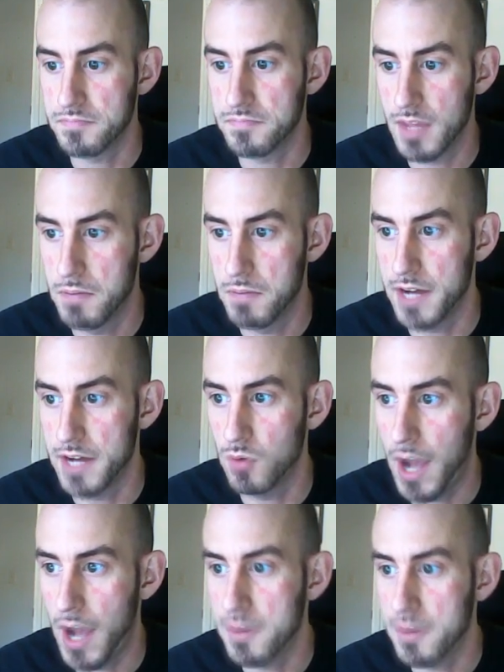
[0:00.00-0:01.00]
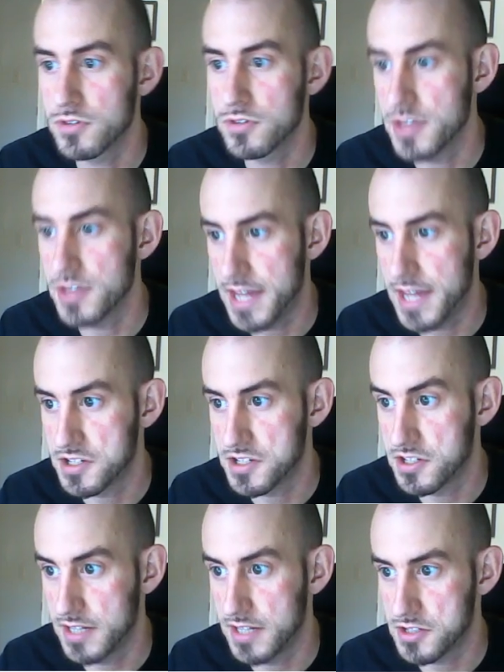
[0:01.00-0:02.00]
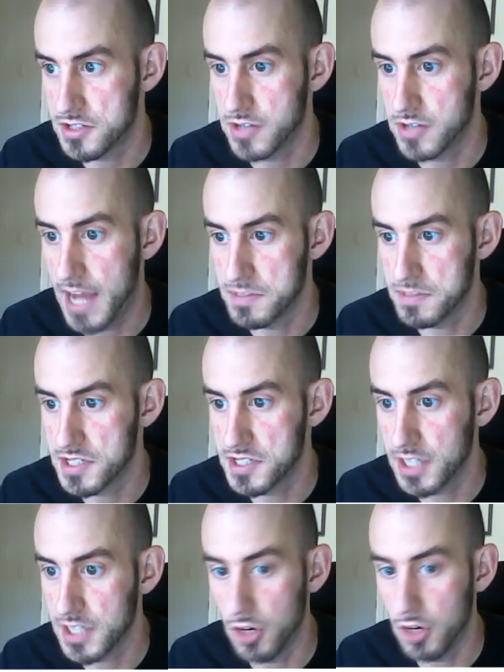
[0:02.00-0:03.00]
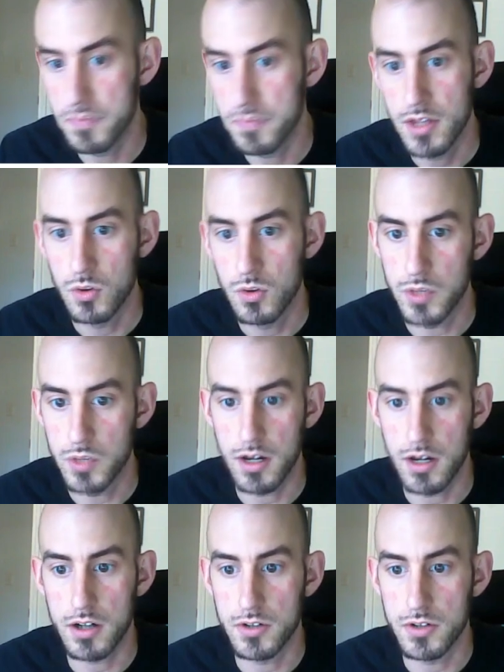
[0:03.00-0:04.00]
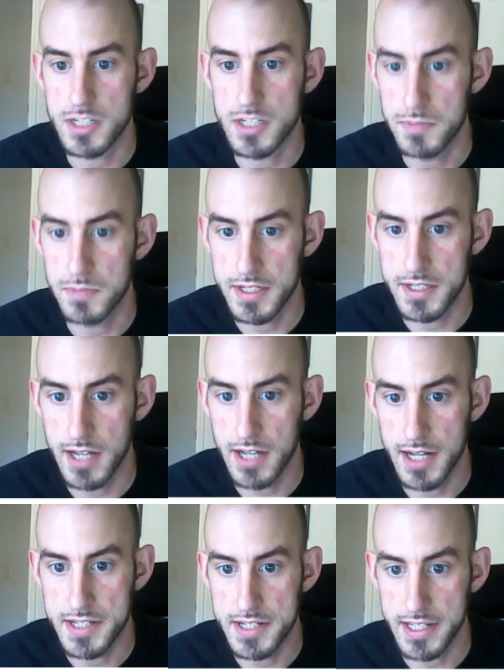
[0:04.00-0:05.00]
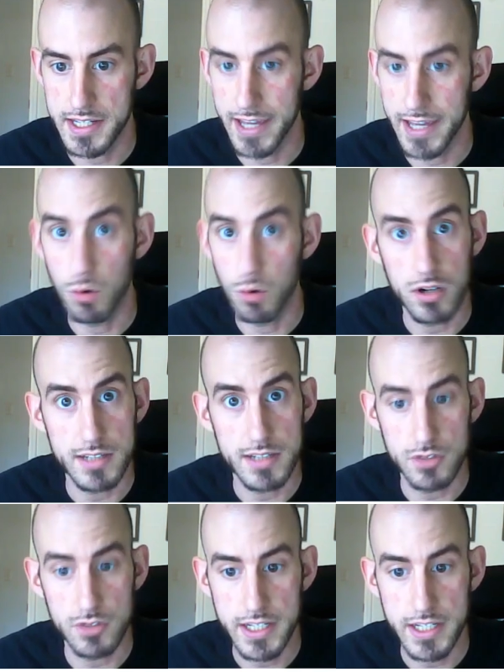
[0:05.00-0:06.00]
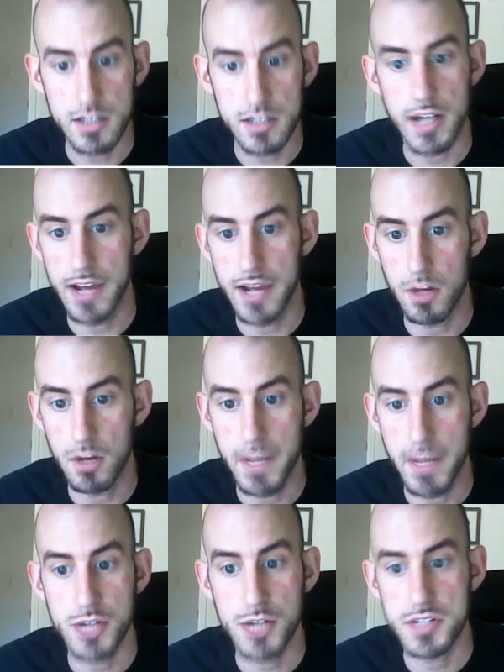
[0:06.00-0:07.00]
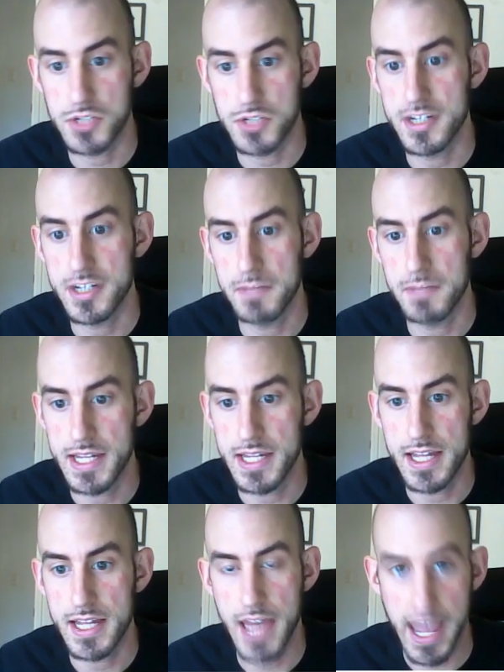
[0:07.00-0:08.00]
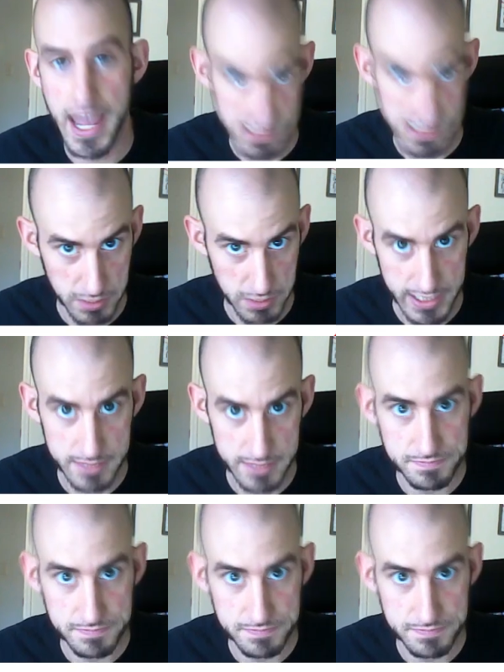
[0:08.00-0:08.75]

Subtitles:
But however that story happens to go, we are going to be taking a Warlock level here, and our patron is going to be the Hexblade.